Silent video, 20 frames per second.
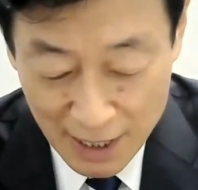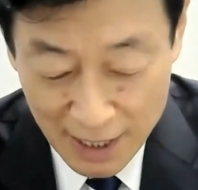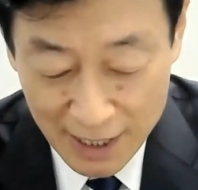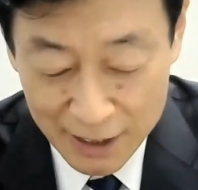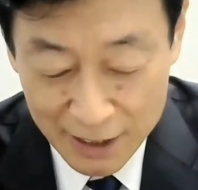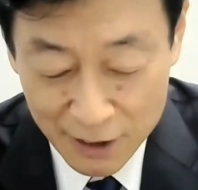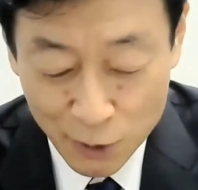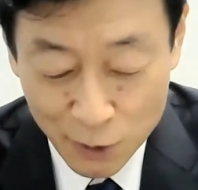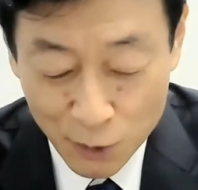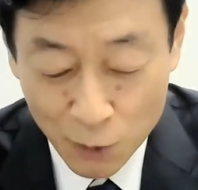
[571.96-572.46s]

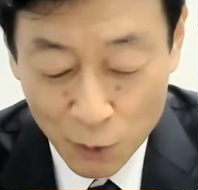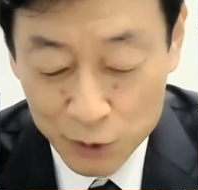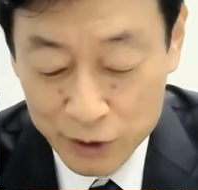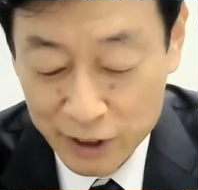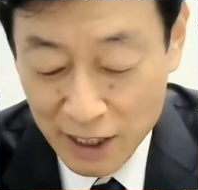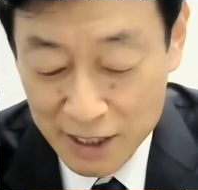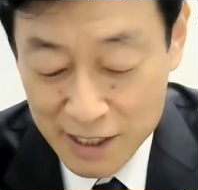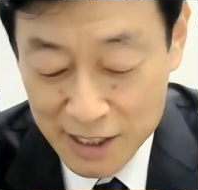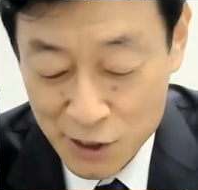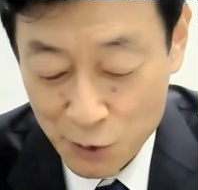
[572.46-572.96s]
And
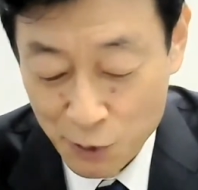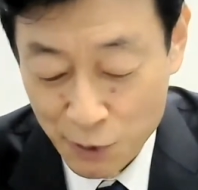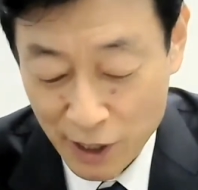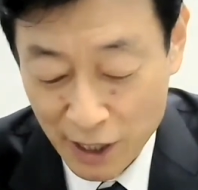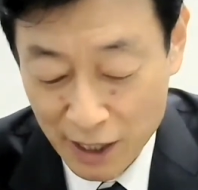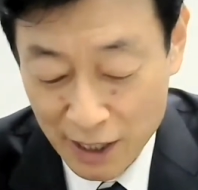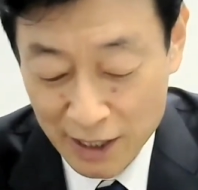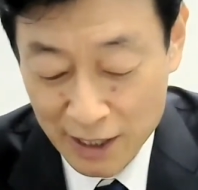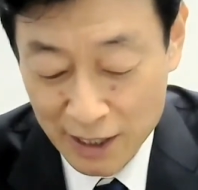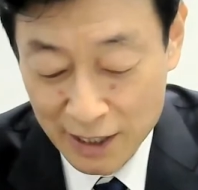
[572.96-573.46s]
Ohtani
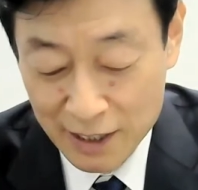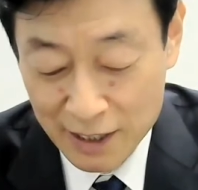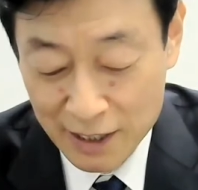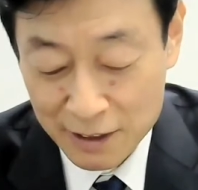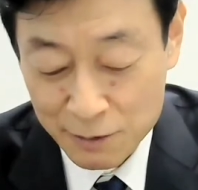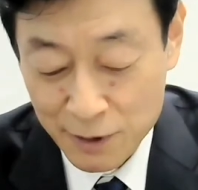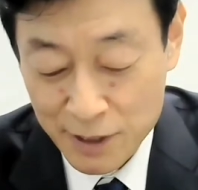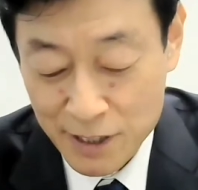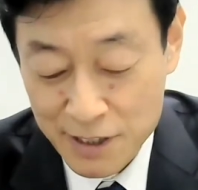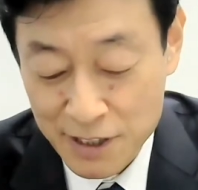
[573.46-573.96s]
Shohei,
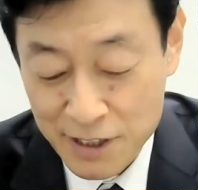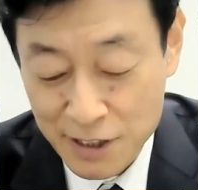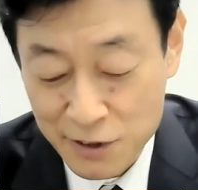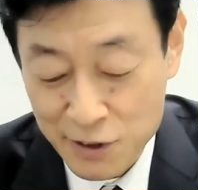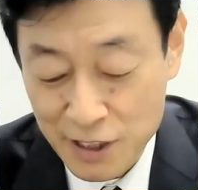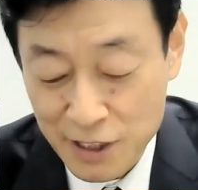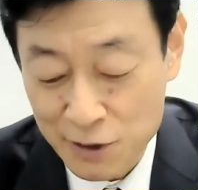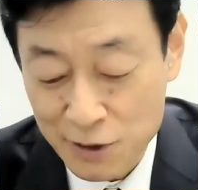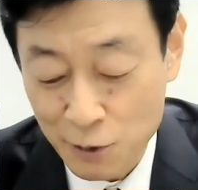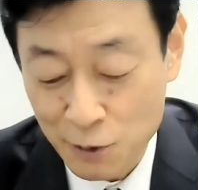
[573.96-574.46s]

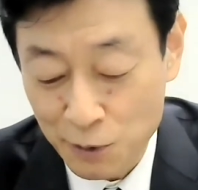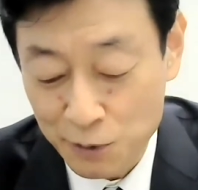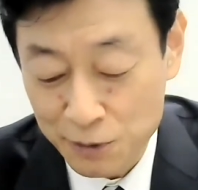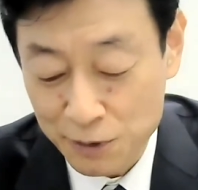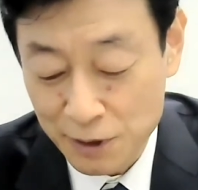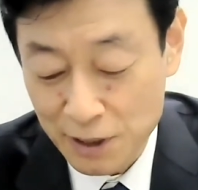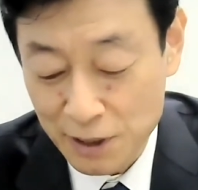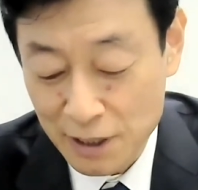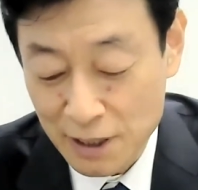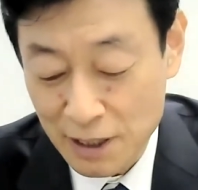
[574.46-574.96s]
26 years old,
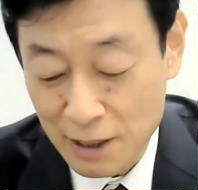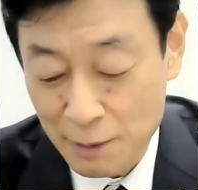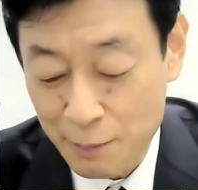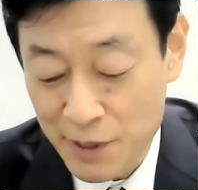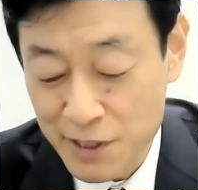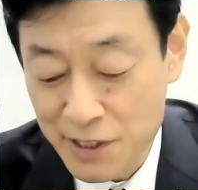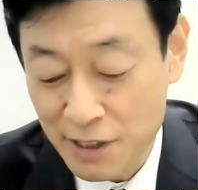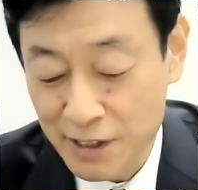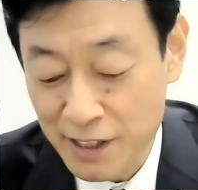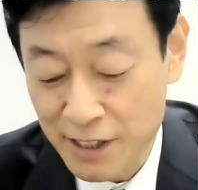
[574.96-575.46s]
a
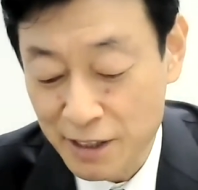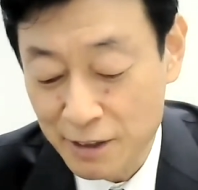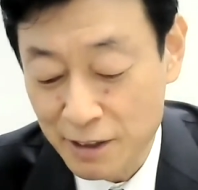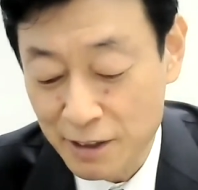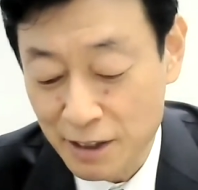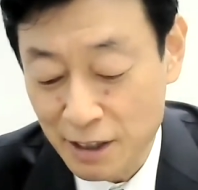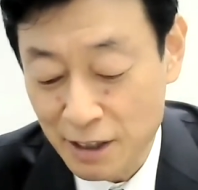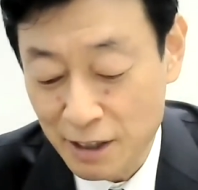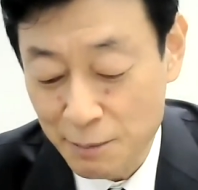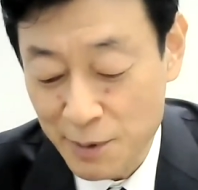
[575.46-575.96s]
major
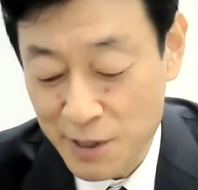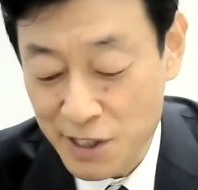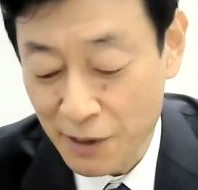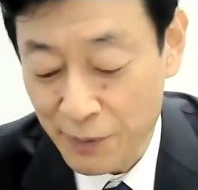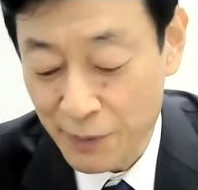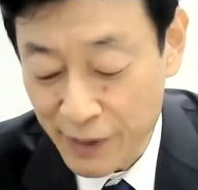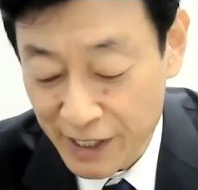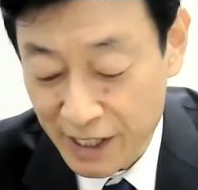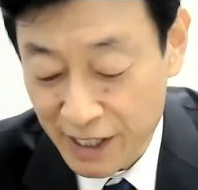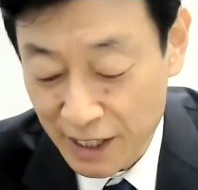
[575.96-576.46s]

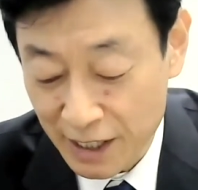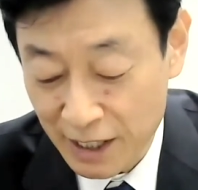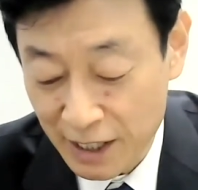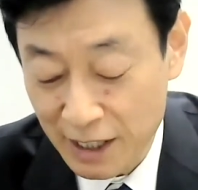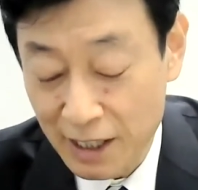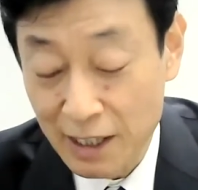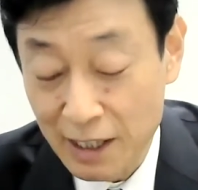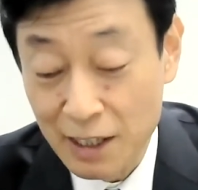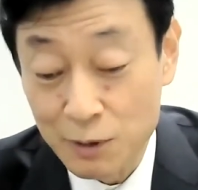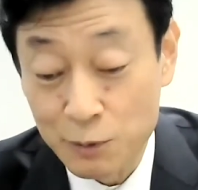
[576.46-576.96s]
leaguer
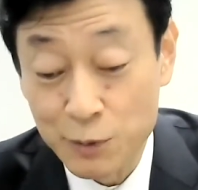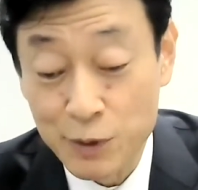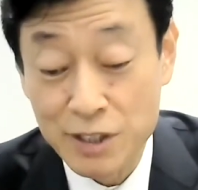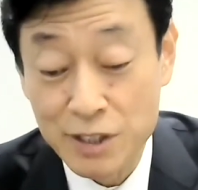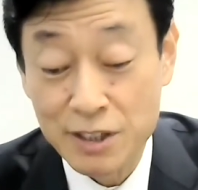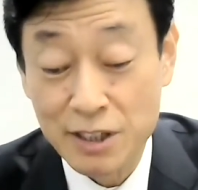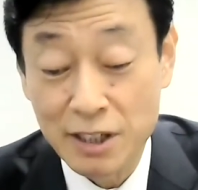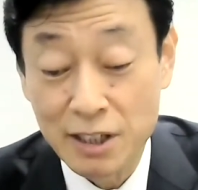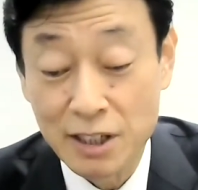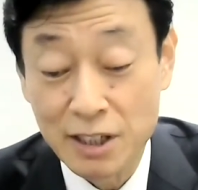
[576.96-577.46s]

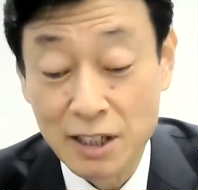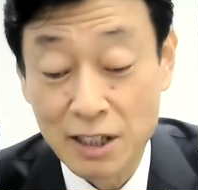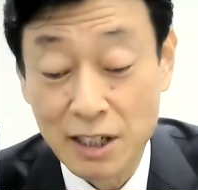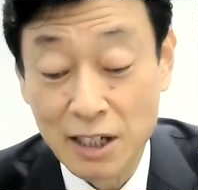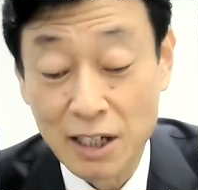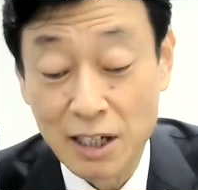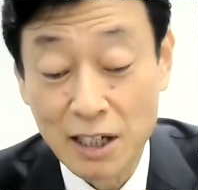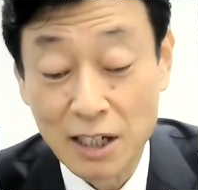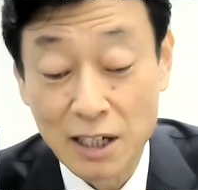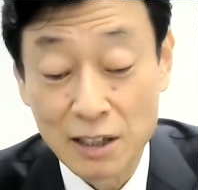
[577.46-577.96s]
with the
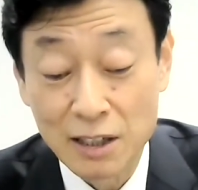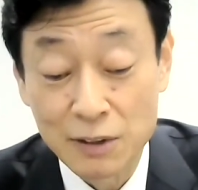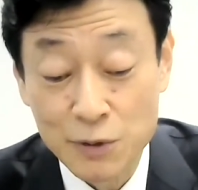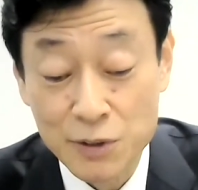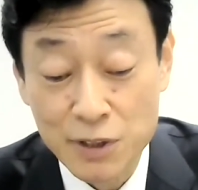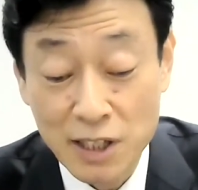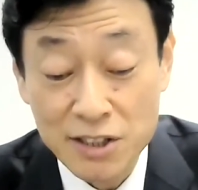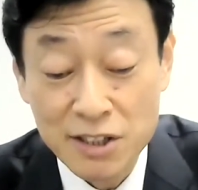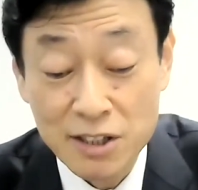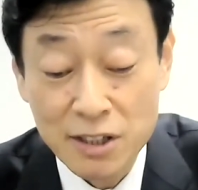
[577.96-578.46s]

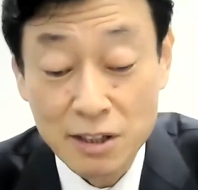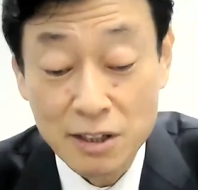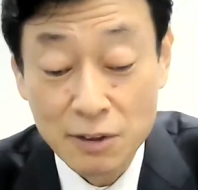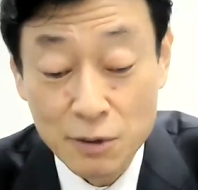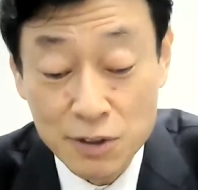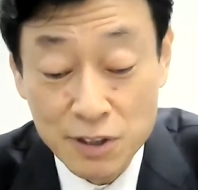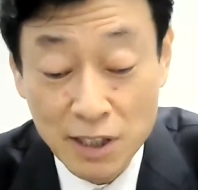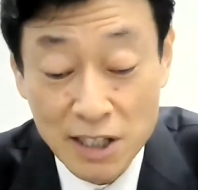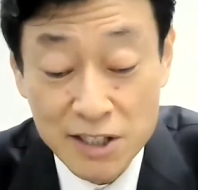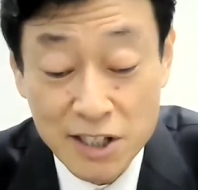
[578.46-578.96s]

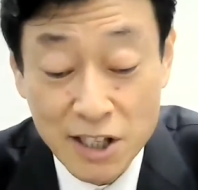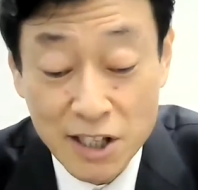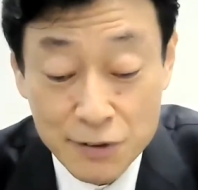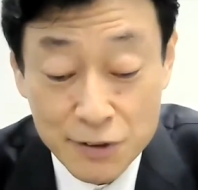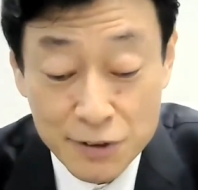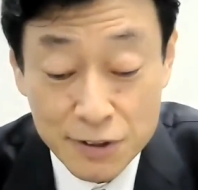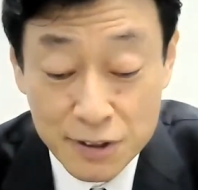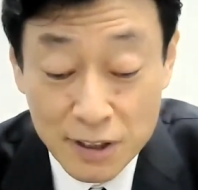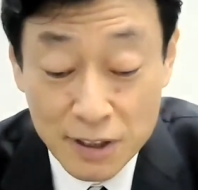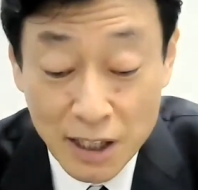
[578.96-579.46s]
Los
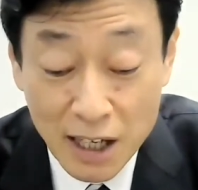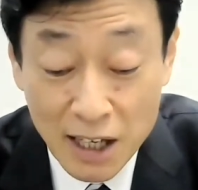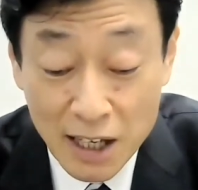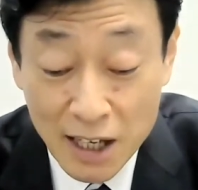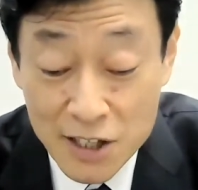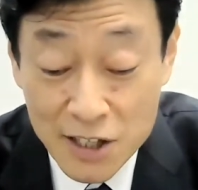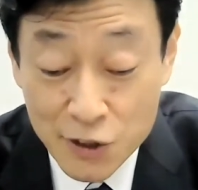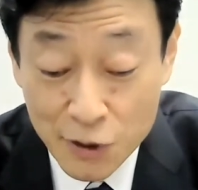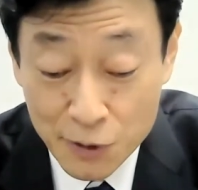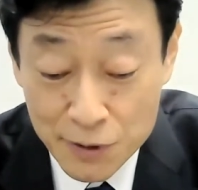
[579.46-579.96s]
Angeles
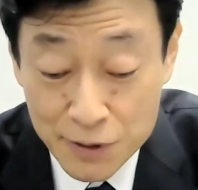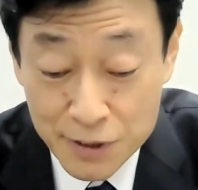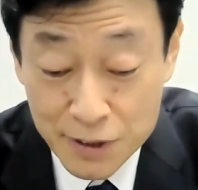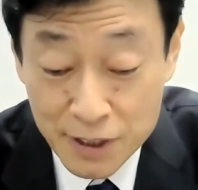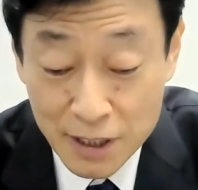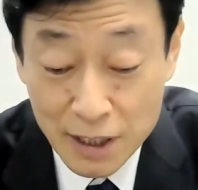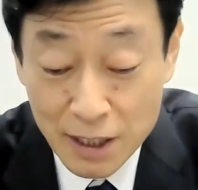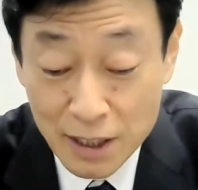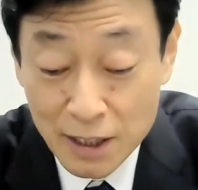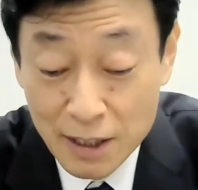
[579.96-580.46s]

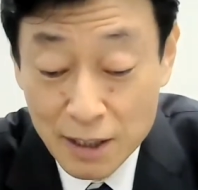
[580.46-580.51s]
Angels,